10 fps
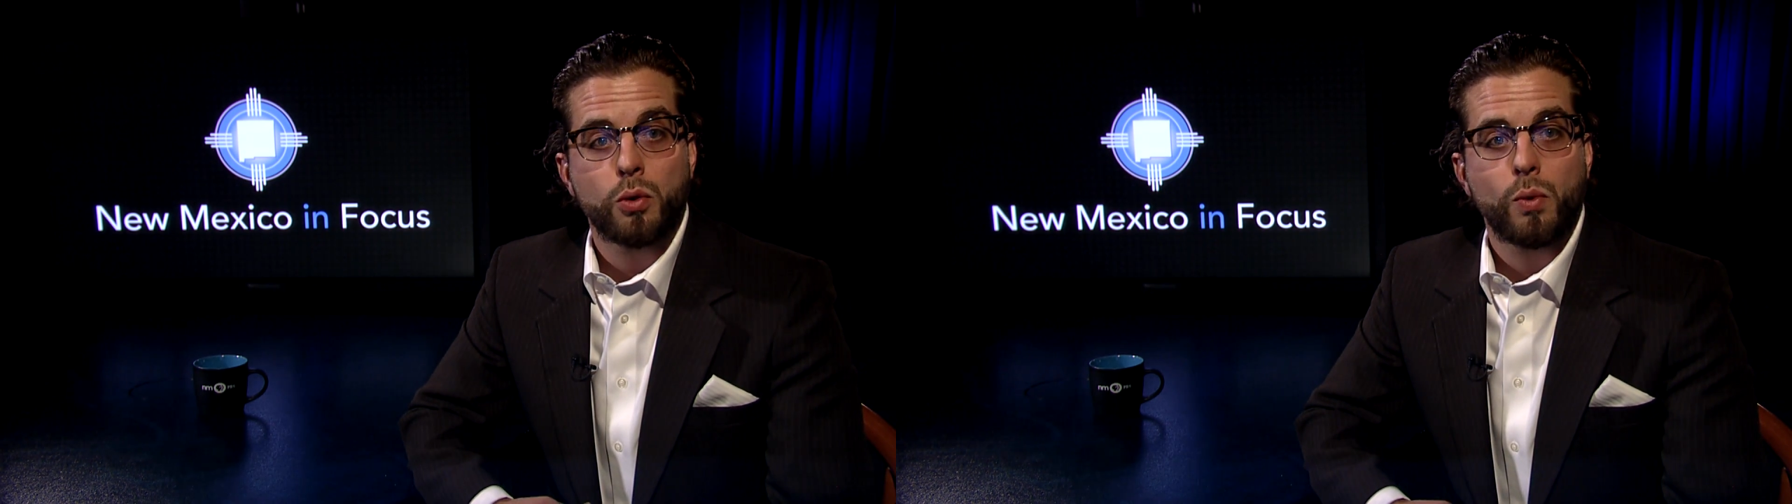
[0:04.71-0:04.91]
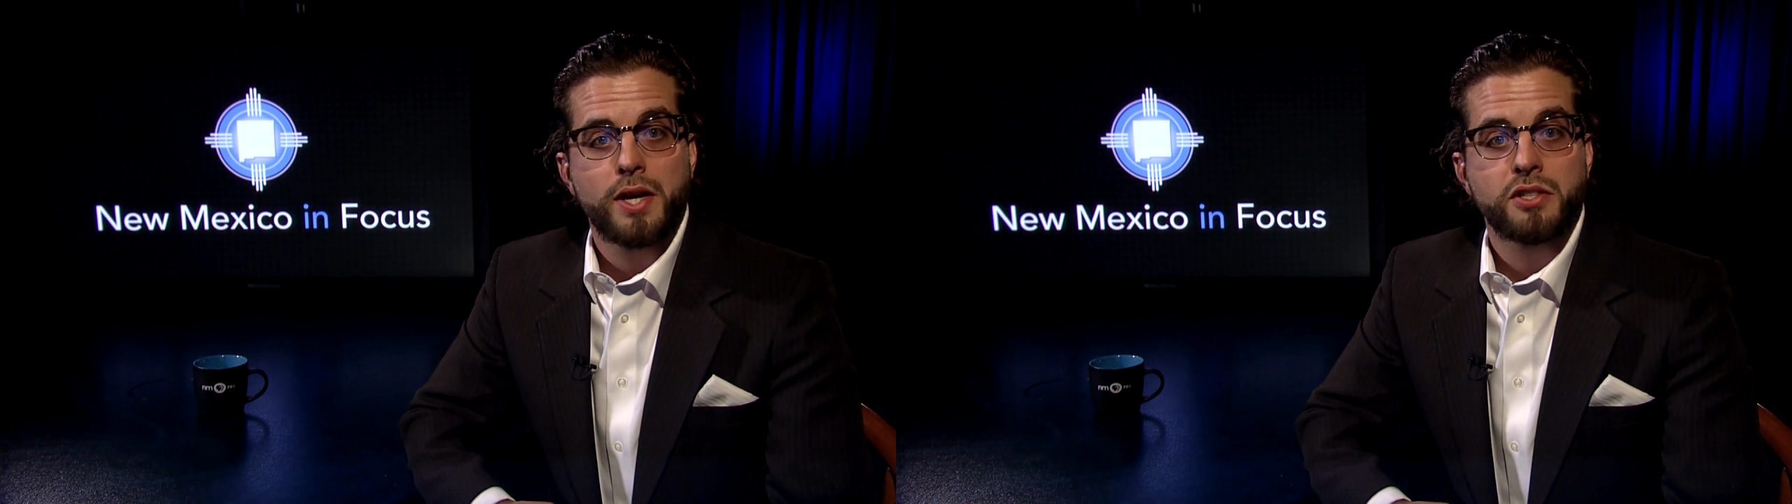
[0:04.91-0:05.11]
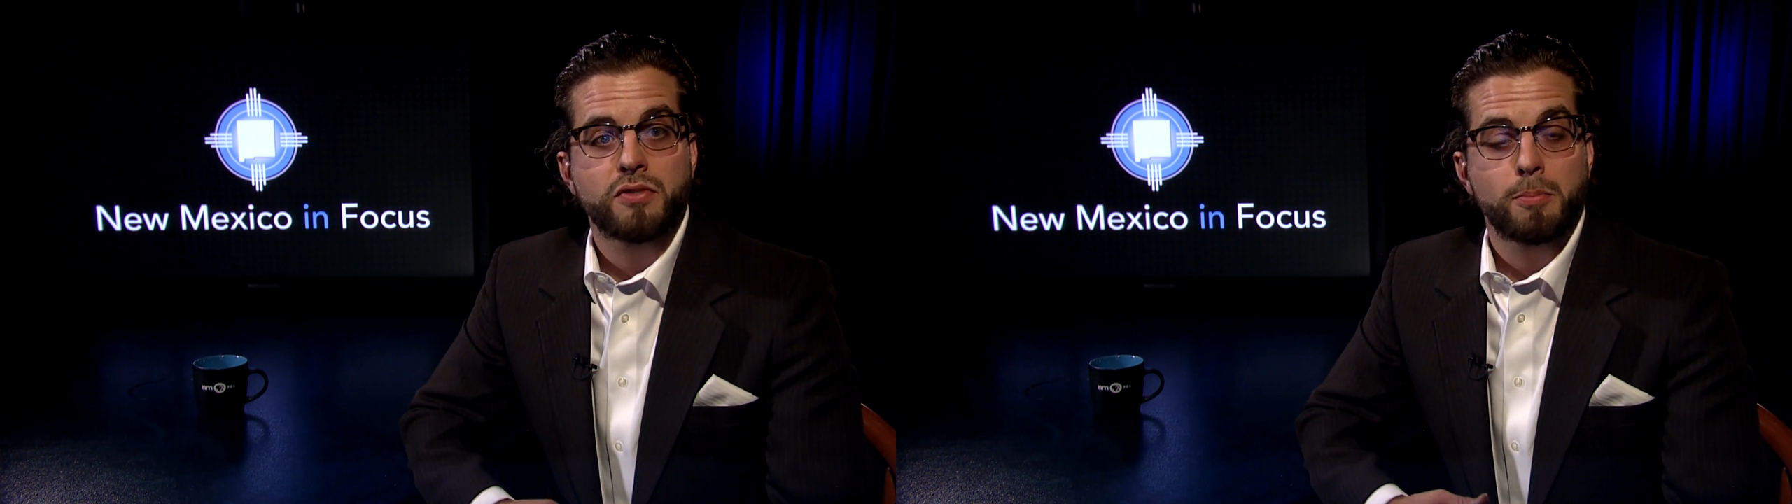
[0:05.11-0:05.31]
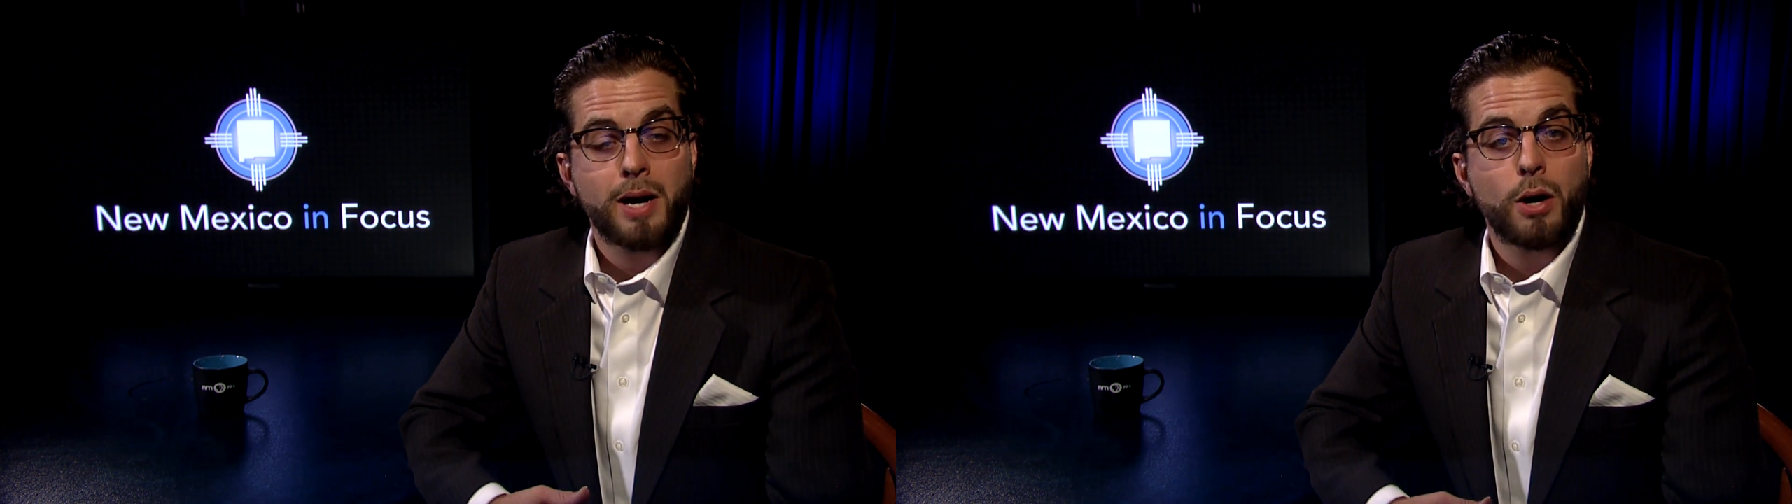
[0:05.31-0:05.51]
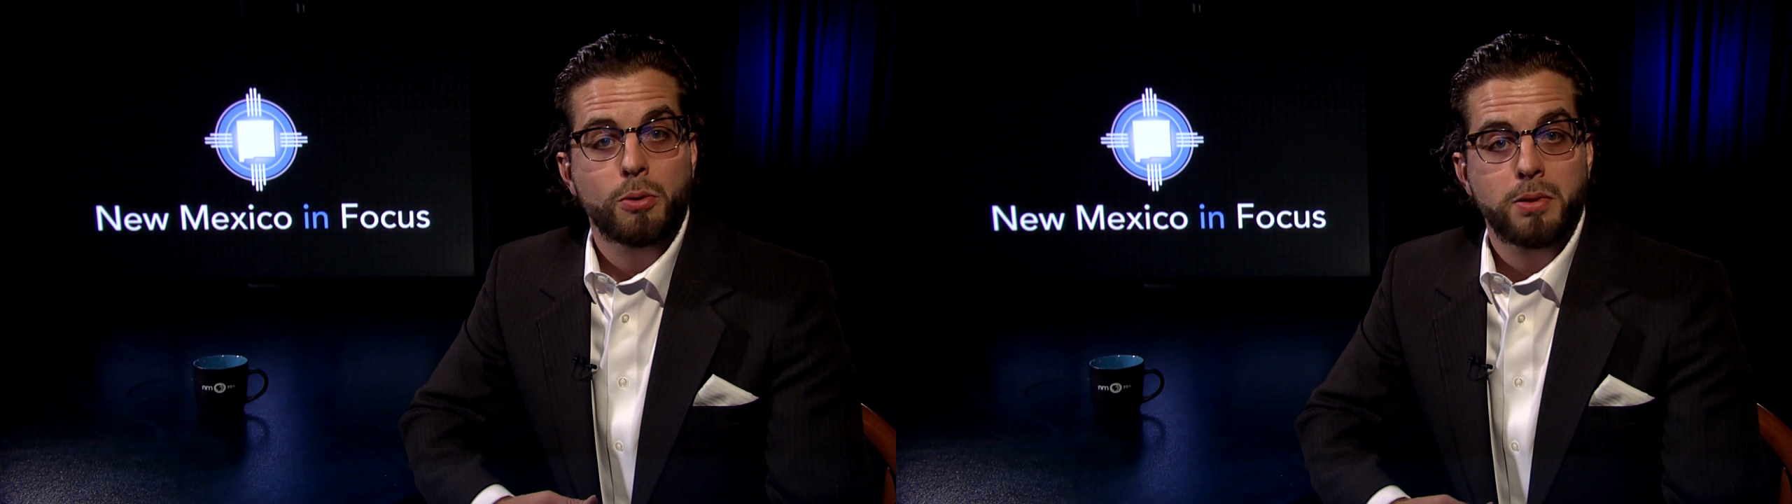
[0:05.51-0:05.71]
waste from
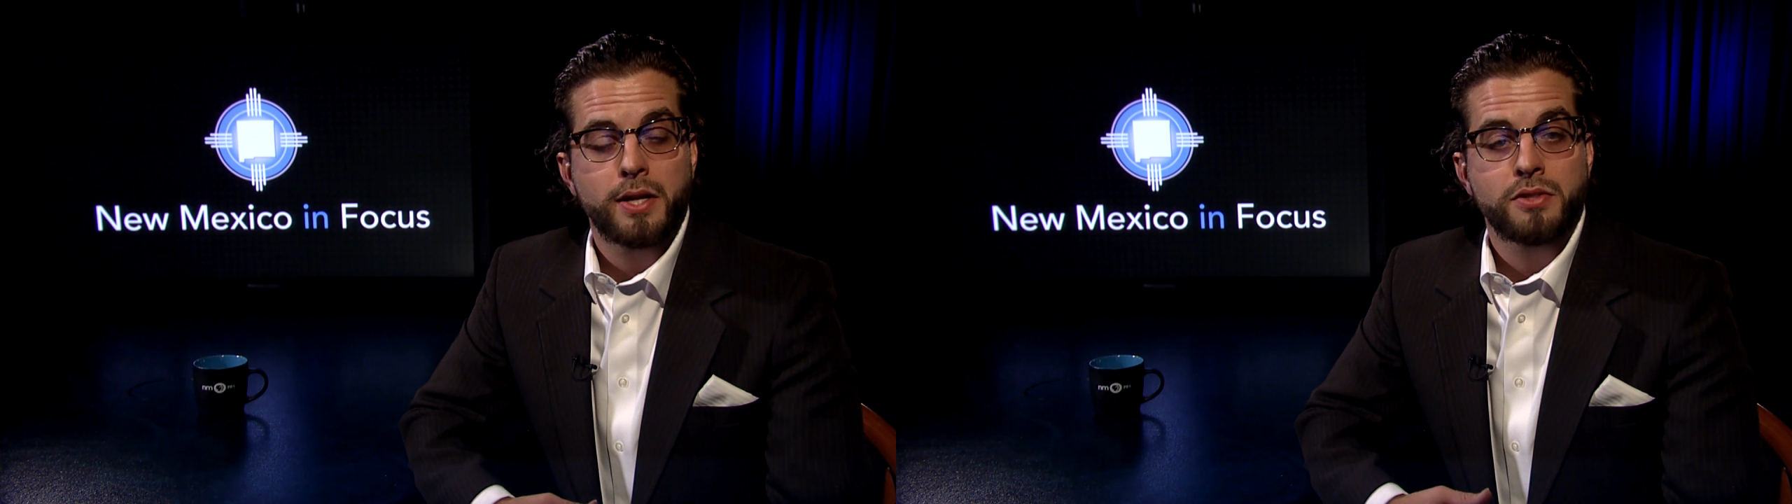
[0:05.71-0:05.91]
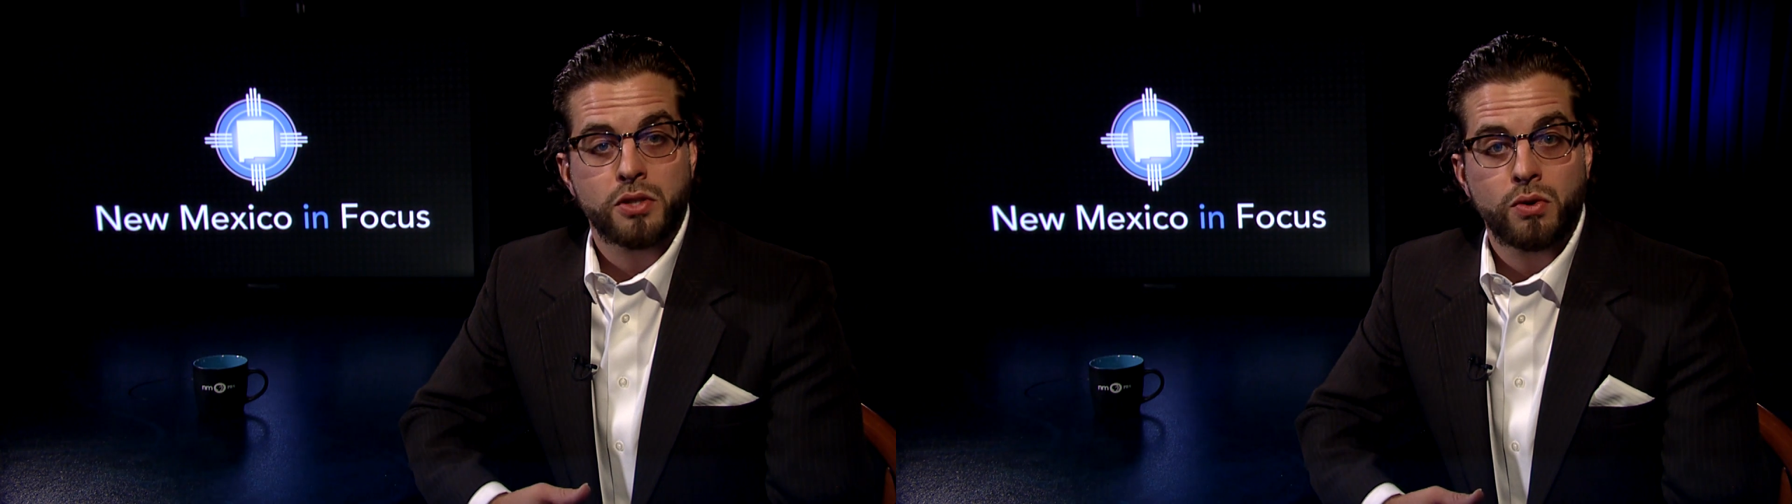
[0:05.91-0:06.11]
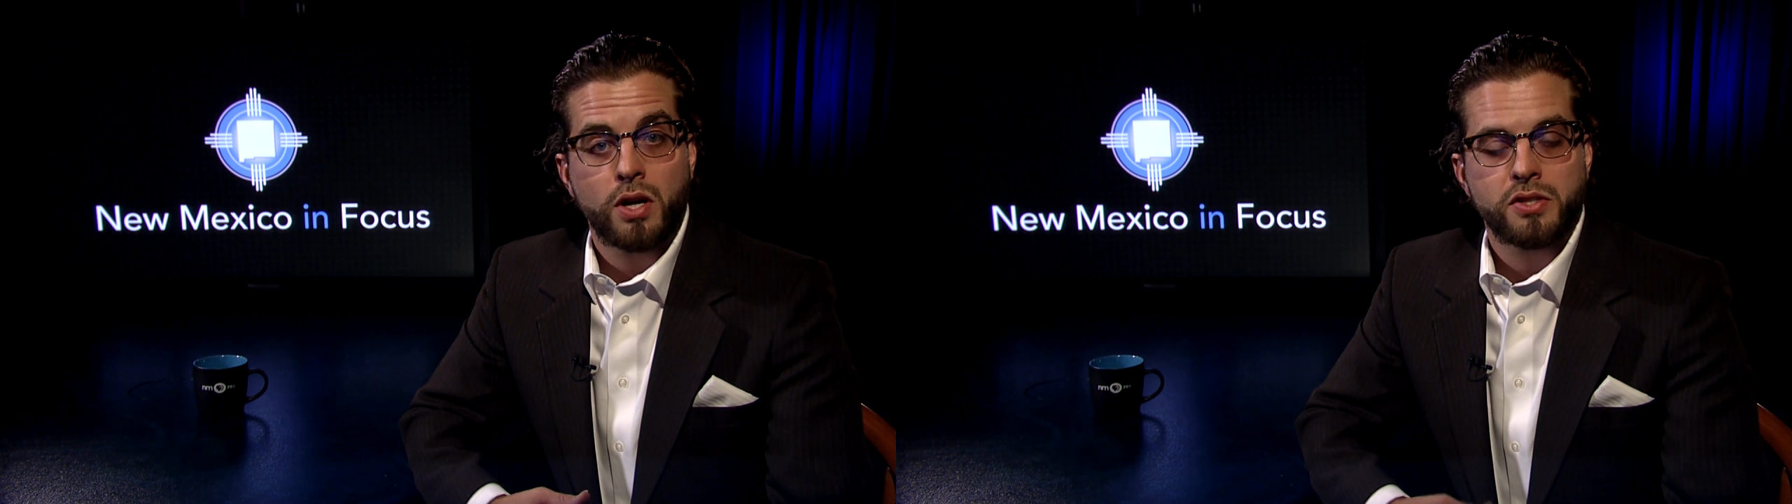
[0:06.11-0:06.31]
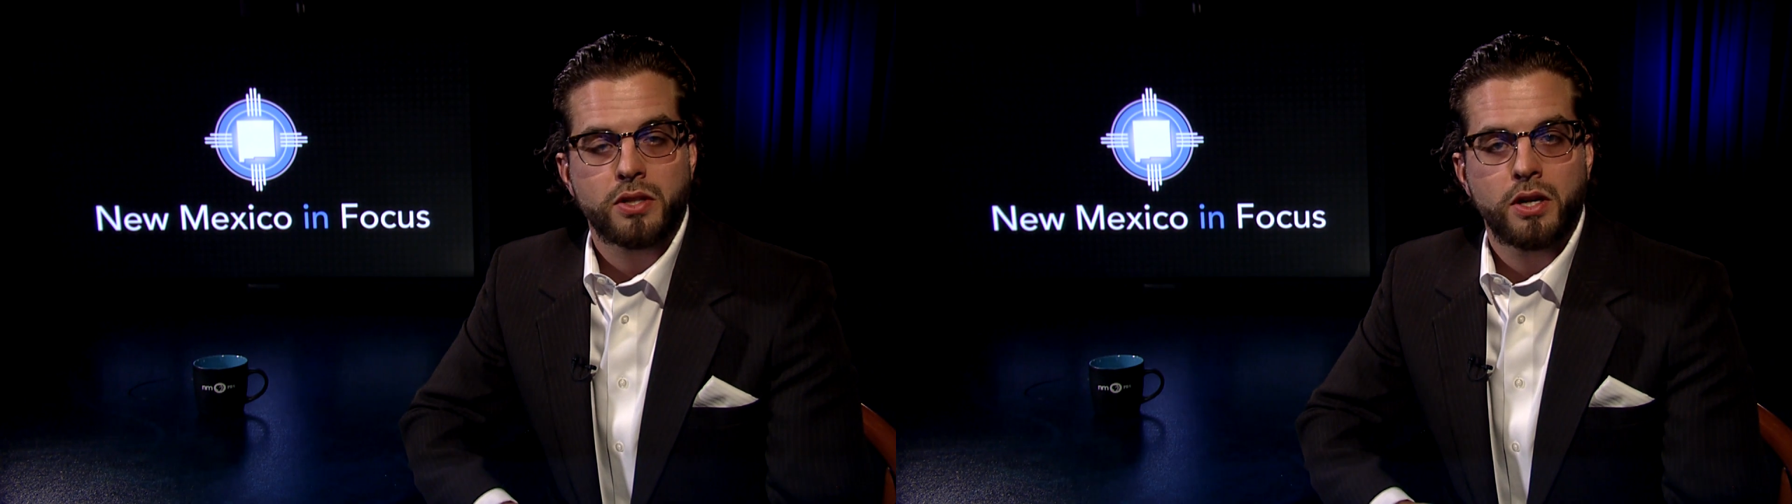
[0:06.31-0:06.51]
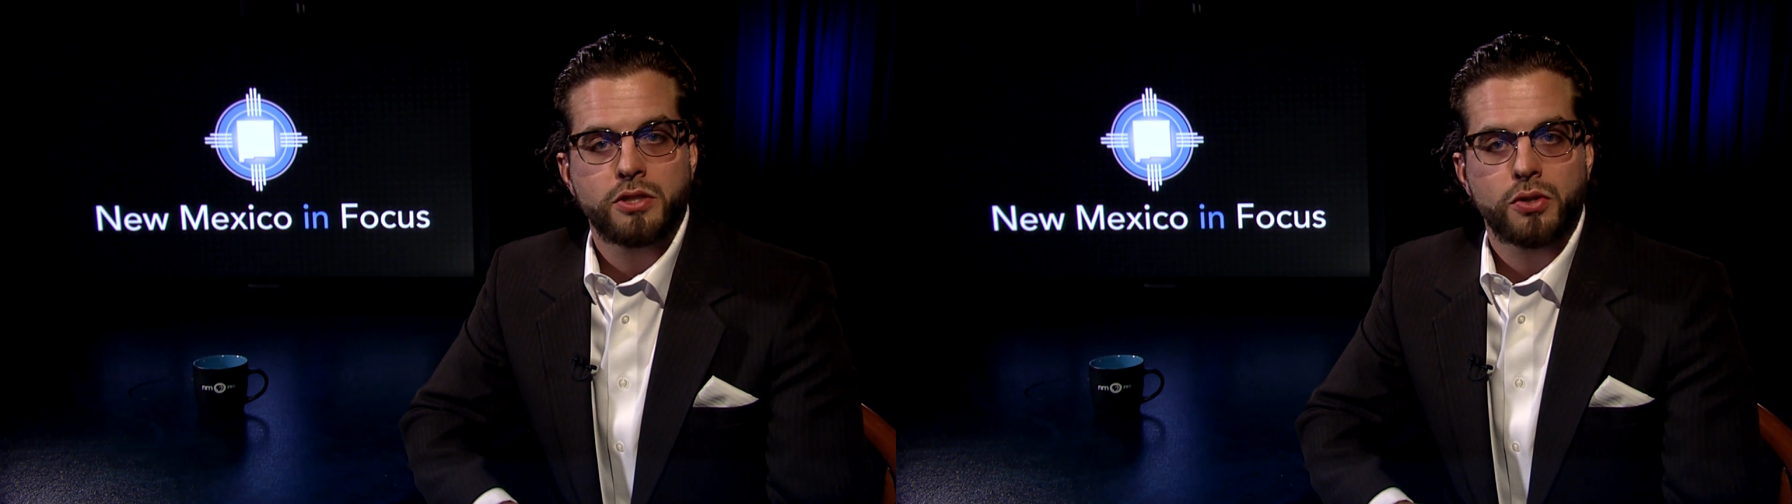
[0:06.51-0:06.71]
power plants across the
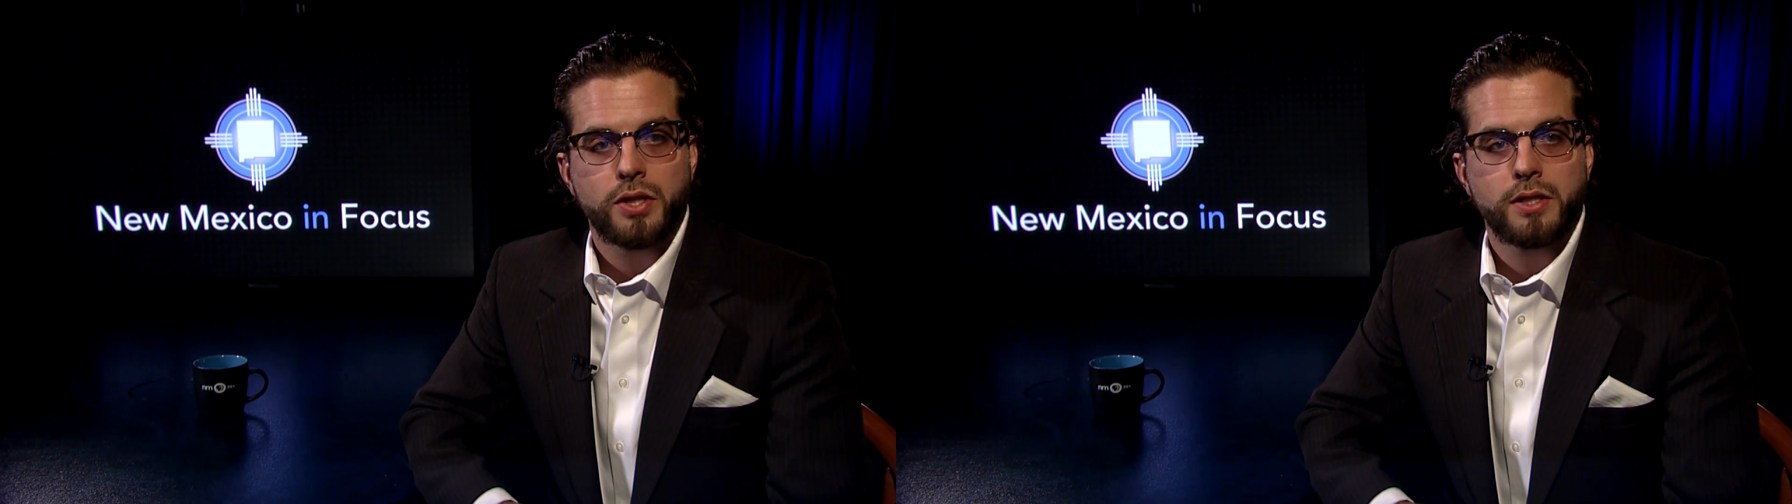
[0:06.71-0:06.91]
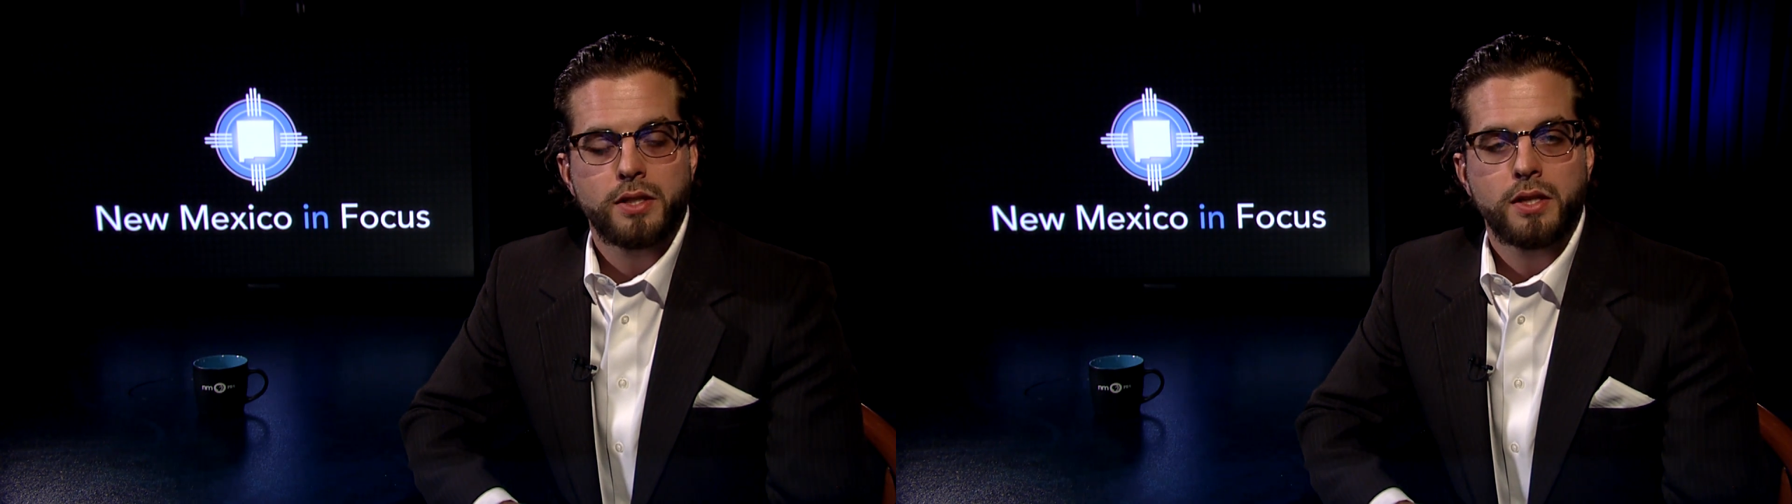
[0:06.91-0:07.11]
country.